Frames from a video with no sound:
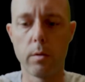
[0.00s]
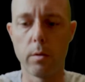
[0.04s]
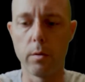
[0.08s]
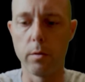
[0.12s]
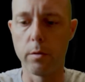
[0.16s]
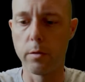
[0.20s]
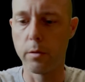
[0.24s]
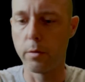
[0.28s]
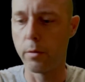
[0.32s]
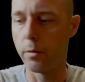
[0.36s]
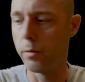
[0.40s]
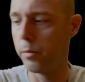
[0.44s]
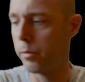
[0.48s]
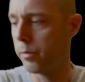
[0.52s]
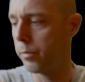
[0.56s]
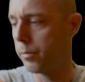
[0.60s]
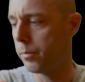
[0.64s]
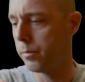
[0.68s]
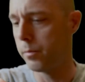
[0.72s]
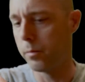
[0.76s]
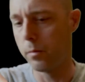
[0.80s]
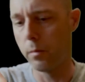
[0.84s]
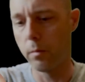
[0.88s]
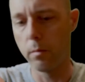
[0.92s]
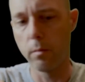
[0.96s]
screws.
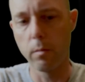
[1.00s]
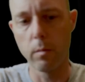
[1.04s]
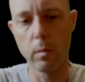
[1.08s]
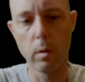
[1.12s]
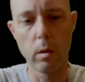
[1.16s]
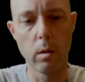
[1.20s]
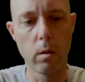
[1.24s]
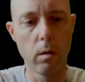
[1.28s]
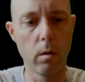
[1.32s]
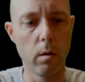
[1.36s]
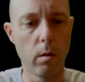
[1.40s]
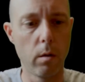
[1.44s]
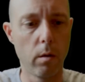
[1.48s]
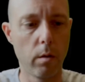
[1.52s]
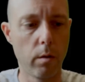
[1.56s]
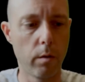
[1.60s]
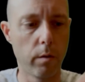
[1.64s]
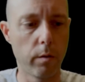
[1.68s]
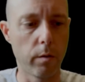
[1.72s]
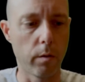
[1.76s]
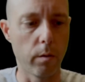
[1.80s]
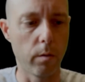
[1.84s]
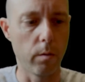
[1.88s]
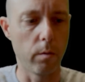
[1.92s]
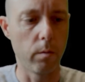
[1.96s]

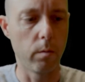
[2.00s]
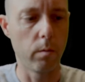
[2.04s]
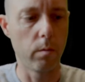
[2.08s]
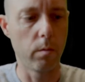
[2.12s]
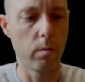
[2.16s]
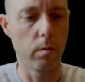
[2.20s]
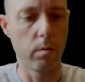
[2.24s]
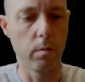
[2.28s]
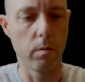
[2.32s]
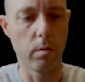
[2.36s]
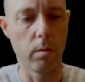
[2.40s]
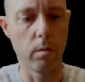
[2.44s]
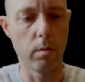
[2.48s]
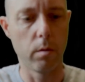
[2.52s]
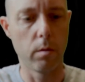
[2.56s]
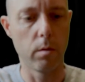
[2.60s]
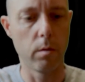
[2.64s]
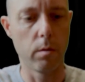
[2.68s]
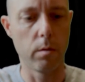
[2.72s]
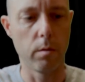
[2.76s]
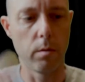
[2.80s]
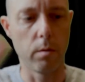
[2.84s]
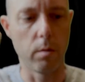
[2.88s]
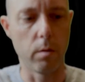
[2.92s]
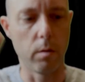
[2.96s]
So,
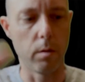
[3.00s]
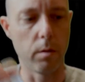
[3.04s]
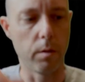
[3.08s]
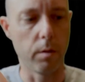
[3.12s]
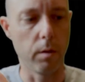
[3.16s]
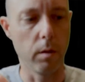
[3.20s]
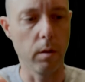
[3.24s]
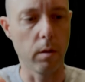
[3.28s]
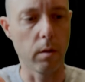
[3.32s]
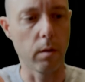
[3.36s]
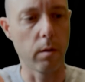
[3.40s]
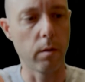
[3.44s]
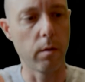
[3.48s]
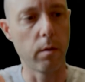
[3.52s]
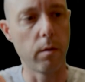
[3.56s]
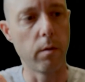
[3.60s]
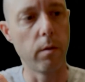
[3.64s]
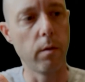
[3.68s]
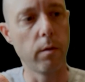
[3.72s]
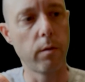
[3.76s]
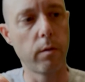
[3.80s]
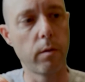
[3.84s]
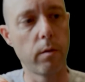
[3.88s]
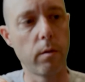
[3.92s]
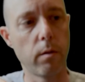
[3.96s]
yeah,
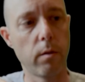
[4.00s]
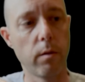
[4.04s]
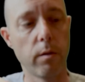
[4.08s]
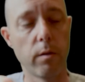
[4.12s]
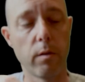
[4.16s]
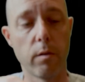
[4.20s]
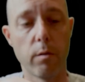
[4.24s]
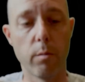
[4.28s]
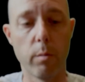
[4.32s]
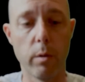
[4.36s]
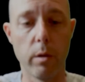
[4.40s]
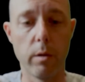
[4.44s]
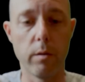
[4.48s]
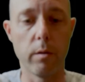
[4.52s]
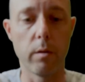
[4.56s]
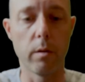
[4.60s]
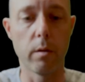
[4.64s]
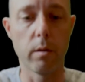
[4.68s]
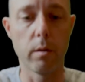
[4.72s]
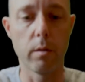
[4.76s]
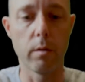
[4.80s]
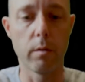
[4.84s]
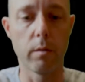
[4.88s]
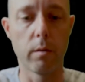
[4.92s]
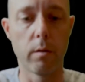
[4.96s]
this is amazing,
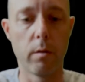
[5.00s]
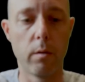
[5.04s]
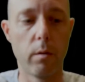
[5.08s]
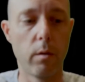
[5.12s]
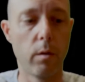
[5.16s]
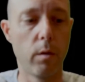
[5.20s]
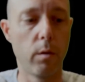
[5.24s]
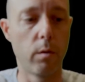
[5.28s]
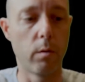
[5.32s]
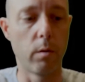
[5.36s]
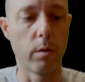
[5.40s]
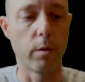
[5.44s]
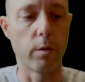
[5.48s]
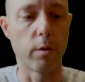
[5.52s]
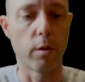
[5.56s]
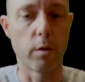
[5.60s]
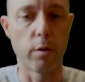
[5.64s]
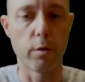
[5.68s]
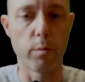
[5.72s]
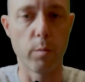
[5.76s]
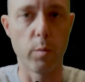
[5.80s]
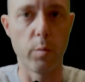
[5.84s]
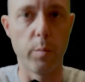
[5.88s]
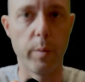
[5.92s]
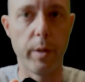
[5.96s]
guys.
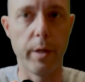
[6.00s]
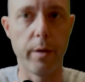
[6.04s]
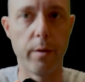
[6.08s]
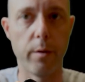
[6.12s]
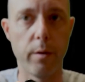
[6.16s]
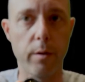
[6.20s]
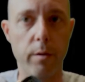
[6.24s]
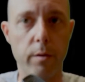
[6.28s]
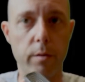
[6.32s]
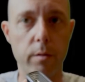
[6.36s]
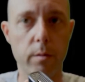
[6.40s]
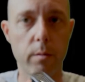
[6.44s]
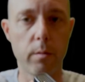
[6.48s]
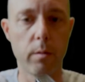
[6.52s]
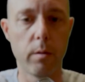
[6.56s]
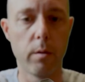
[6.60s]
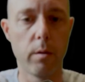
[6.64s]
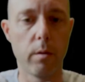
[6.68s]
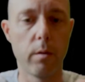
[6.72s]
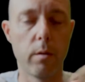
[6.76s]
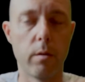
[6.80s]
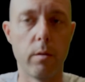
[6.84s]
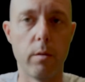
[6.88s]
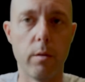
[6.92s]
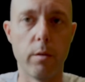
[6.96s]
Rechargeable batteries.
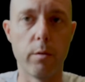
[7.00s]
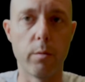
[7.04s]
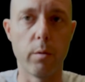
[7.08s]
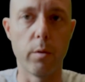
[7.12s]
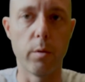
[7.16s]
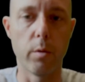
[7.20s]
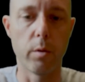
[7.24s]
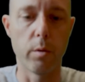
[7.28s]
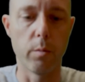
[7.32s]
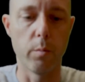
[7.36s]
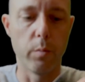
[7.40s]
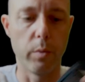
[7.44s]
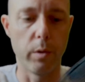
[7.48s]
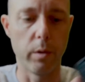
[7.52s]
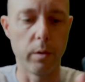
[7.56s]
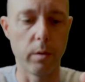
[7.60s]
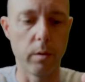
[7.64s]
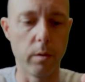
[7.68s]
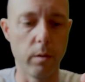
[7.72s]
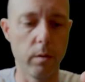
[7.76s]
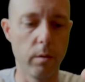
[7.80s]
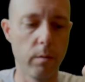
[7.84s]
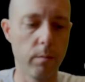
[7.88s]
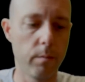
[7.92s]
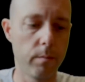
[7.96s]
Here's where you can plug
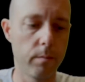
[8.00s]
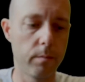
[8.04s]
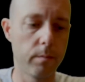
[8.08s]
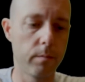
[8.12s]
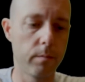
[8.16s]
it in.